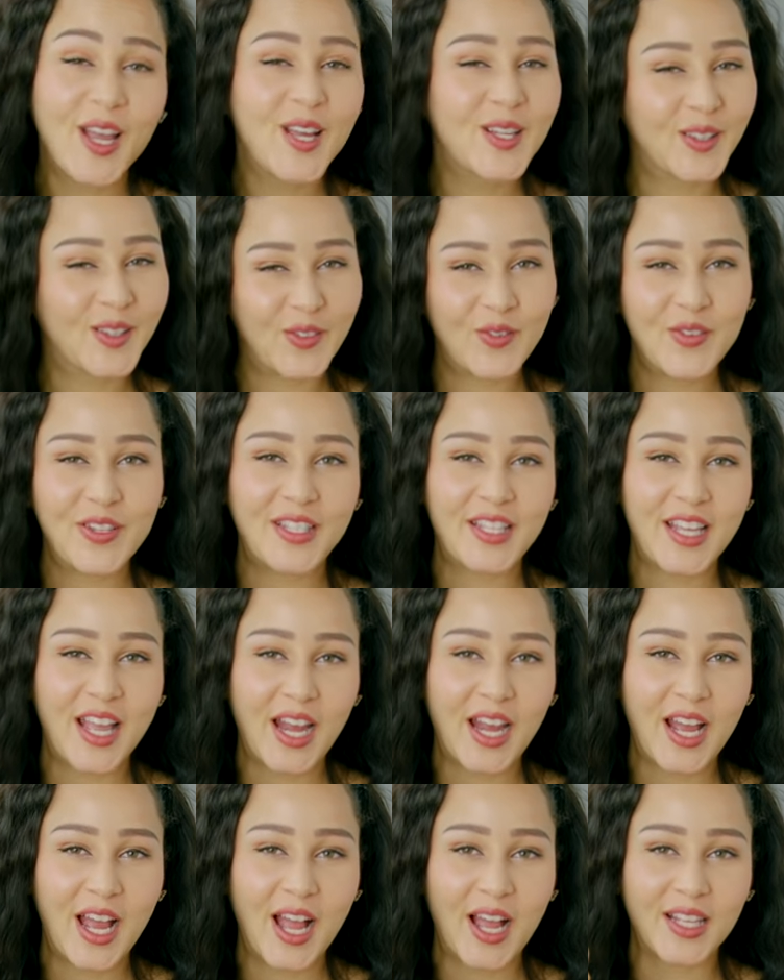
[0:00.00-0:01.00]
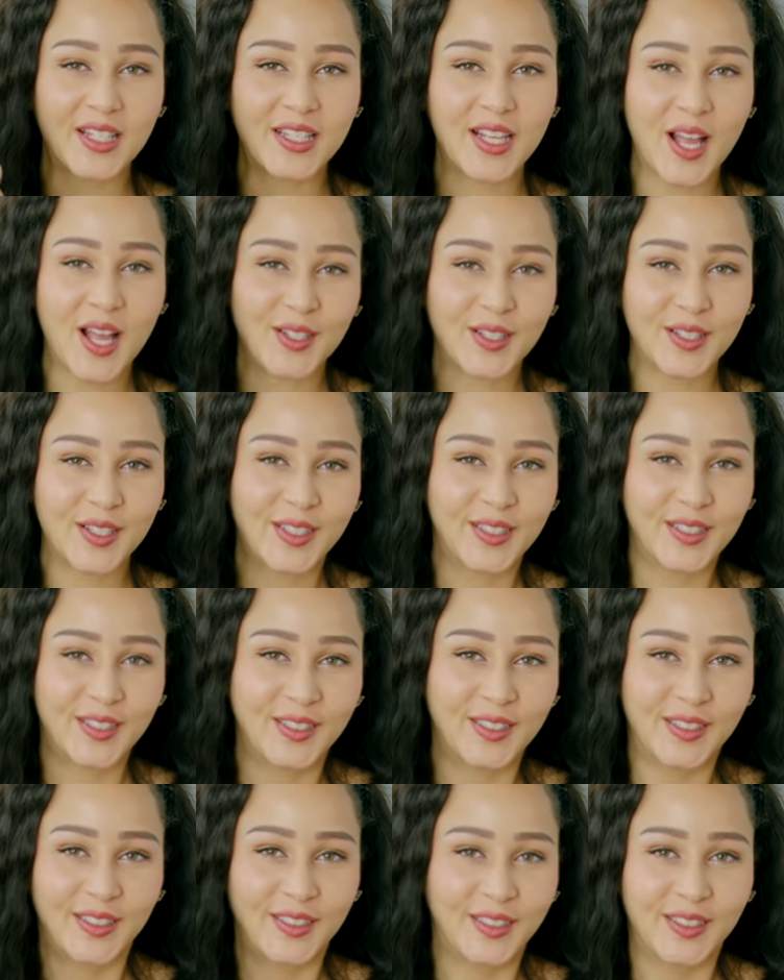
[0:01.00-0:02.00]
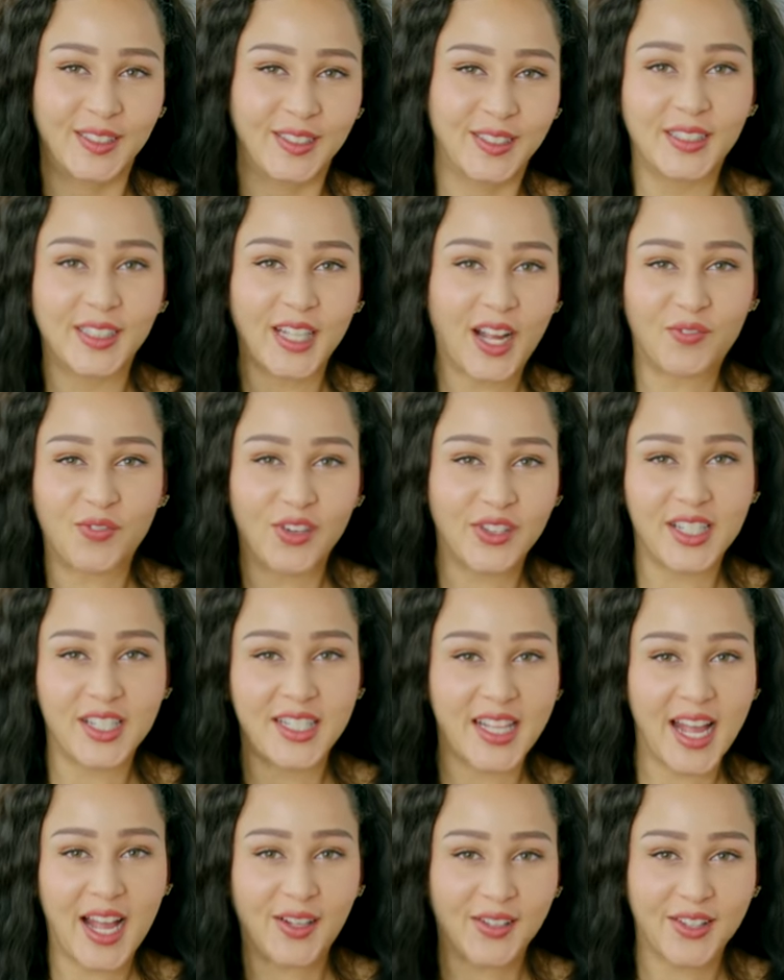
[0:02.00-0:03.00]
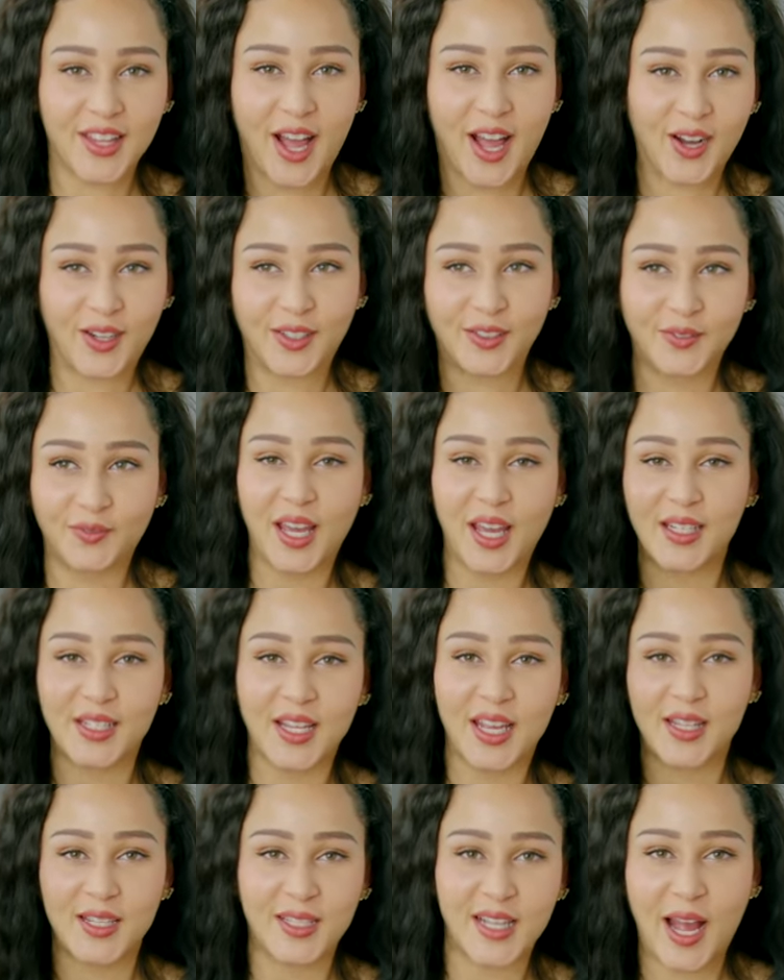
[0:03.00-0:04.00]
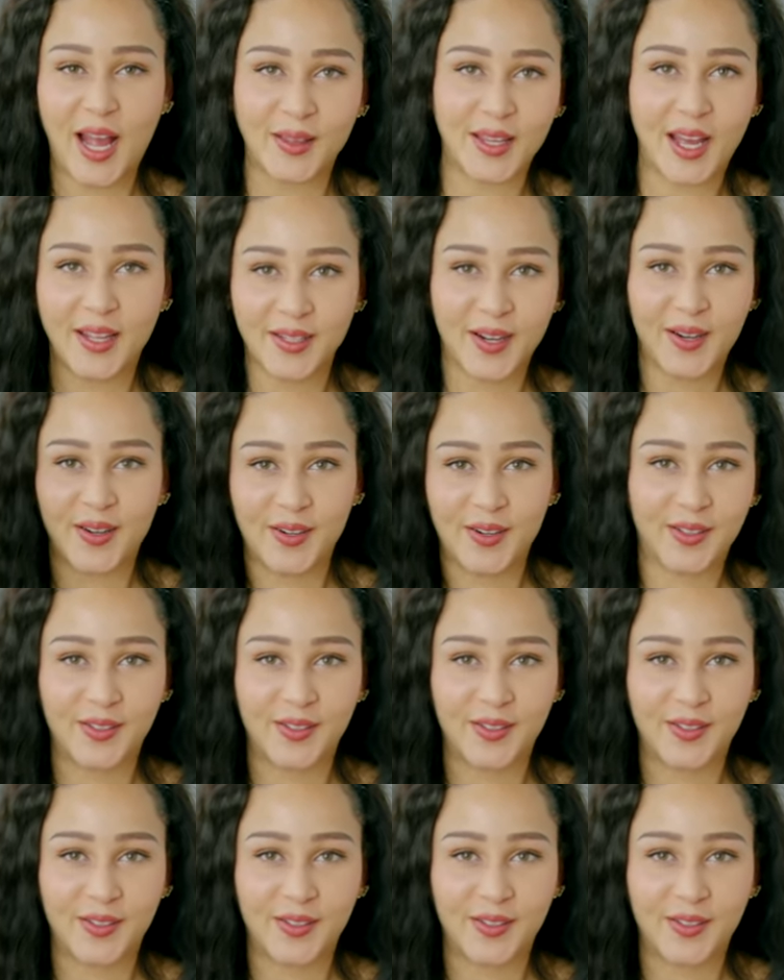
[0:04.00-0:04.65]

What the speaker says: Louisiana hot sauce. I'm from the South, y'all. Can't take the South out of the girl.